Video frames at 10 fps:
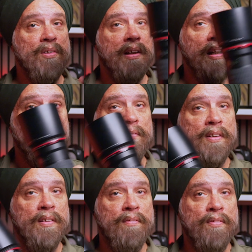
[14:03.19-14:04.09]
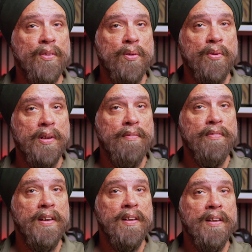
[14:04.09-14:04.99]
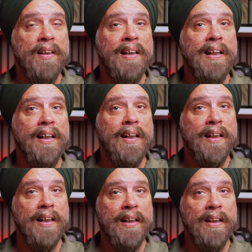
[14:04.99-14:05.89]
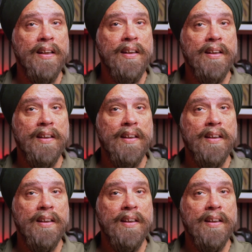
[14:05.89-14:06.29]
have the photographic eye,